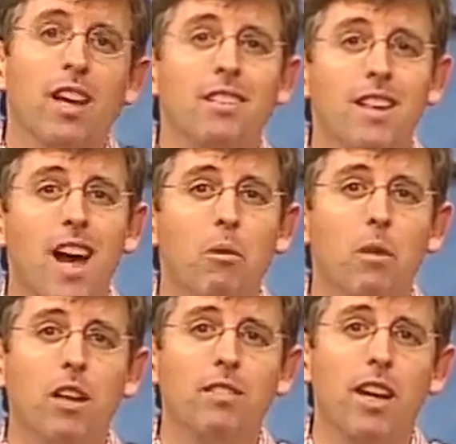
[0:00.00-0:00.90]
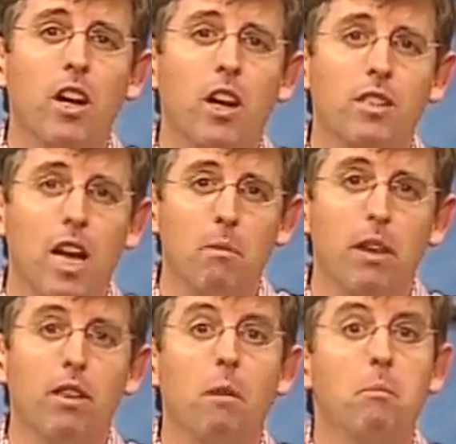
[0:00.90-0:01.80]
Tonight, we're going to take on a
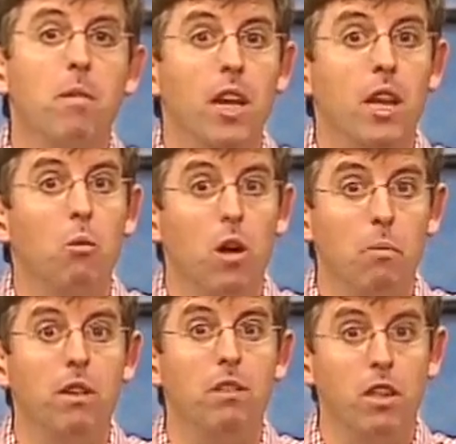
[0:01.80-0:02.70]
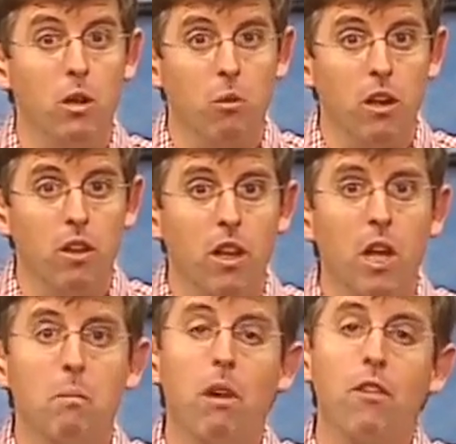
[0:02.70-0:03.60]
topic that many women deal with,
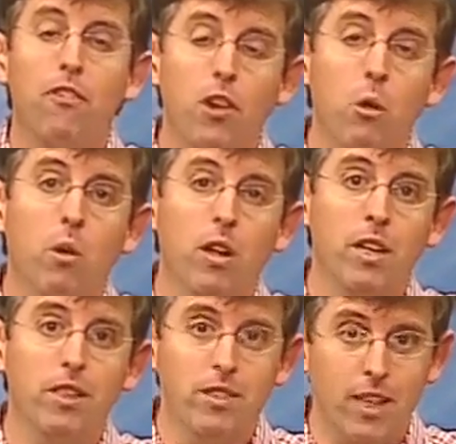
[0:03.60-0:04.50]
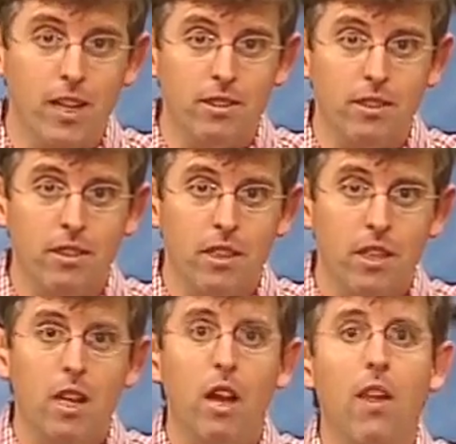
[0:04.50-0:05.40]
but few want to discuss,
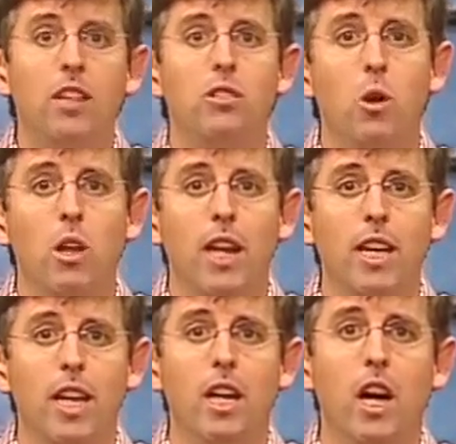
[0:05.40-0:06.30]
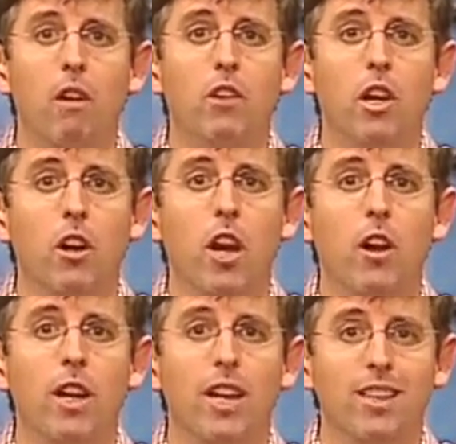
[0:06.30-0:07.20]
and that's the whole idea of
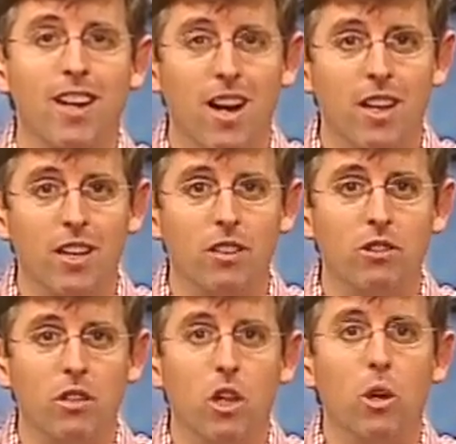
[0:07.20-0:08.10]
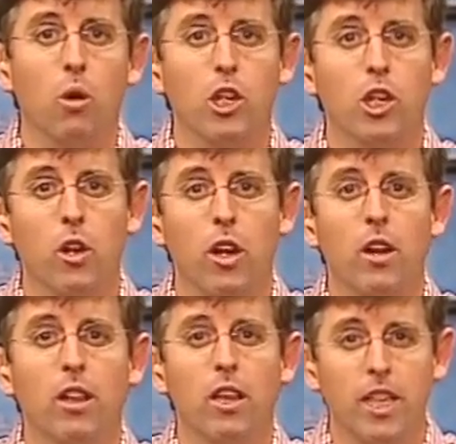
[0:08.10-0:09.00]
urinary incontinence or
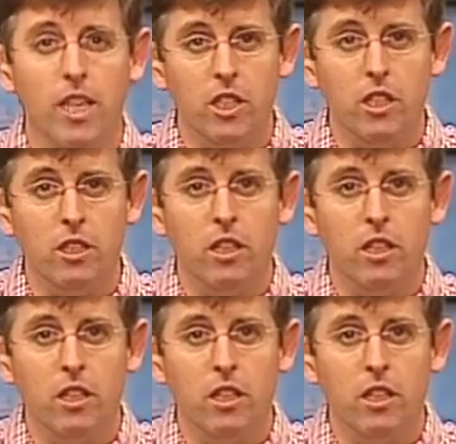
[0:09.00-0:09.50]
urinary leakage.